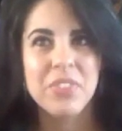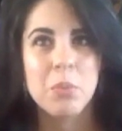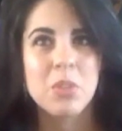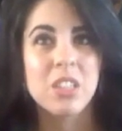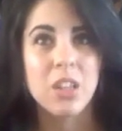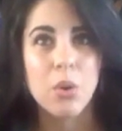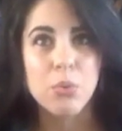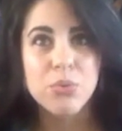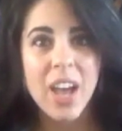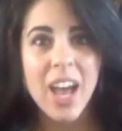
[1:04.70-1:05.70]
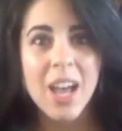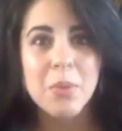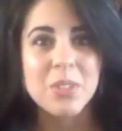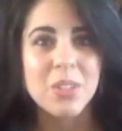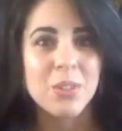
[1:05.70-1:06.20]
was low fat,
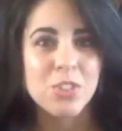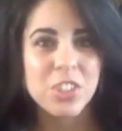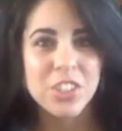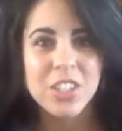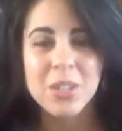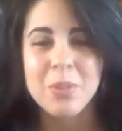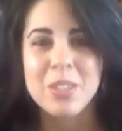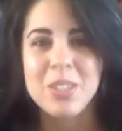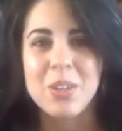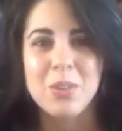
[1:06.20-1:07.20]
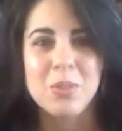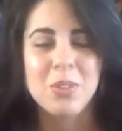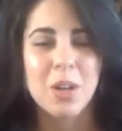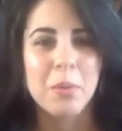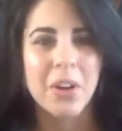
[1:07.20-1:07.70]
it was low sugar, it was low
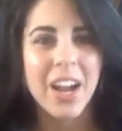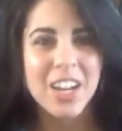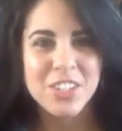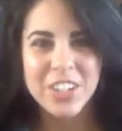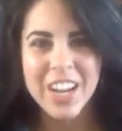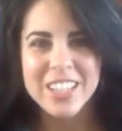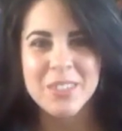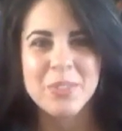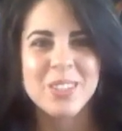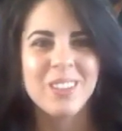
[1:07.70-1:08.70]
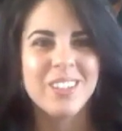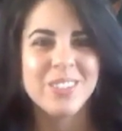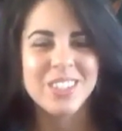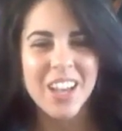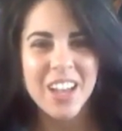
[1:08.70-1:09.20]
carbohydrates, it was low
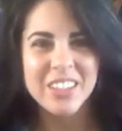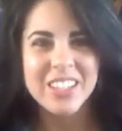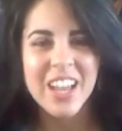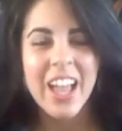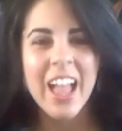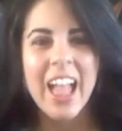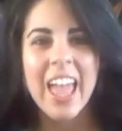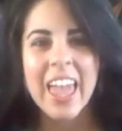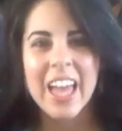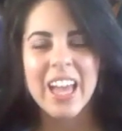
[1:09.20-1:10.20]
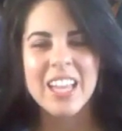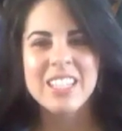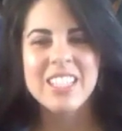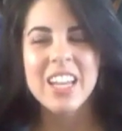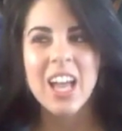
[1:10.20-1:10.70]
salt,
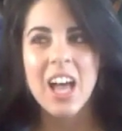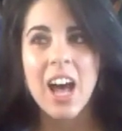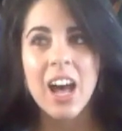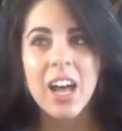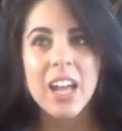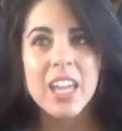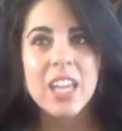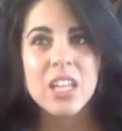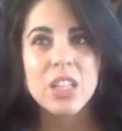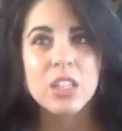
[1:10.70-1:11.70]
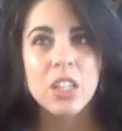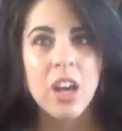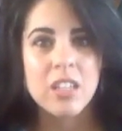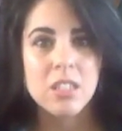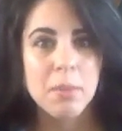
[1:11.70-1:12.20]
and I
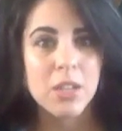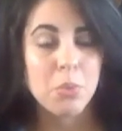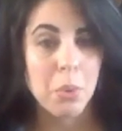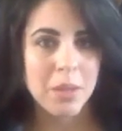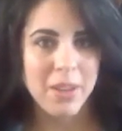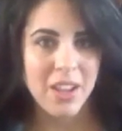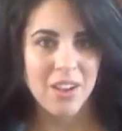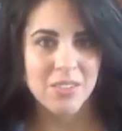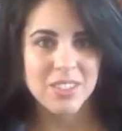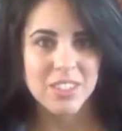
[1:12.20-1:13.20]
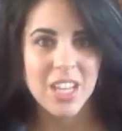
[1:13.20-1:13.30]
lost about 20 pounds.